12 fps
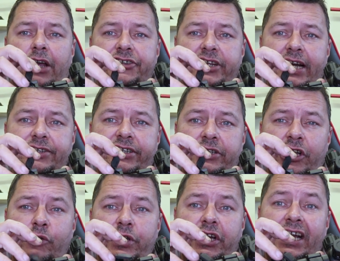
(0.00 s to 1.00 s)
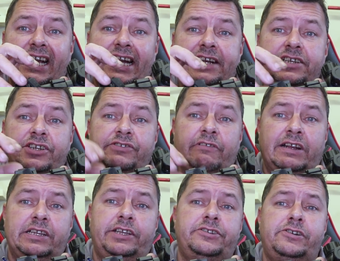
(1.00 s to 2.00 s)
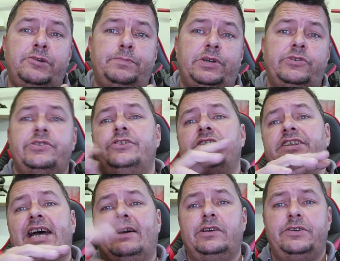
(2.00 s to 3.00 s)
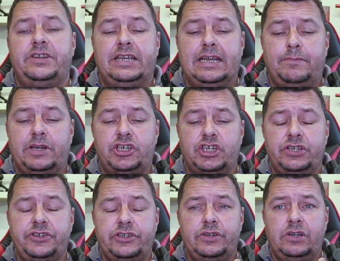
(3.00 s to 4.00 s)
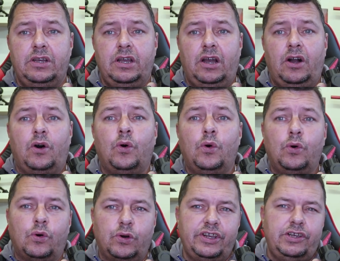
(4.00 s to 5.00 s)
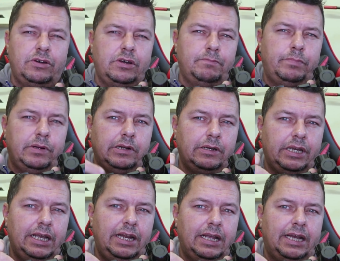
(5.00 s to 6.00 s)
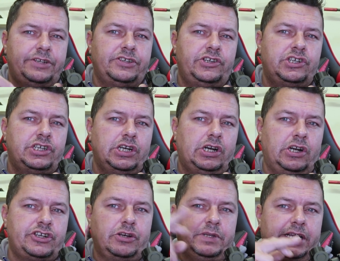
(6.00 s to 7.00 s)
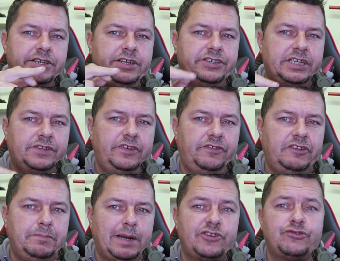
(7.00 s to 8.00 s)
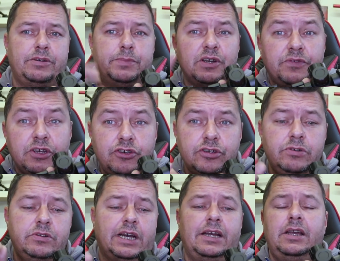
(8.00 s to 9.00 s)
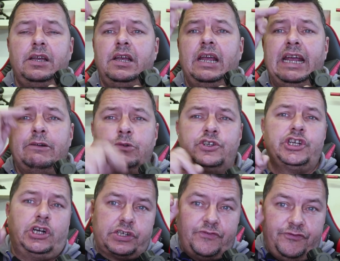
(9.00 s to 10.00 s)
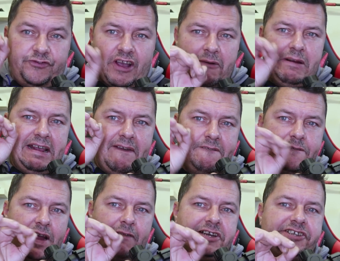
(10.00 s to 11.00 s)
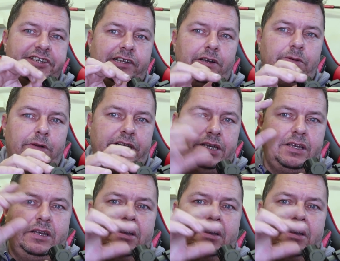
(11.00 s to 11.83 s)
So that's so you can connect it directly to your computer to download the images. Or you can plug in there to charge up the 18650 battery. But if you do that, it will charge very, very slowly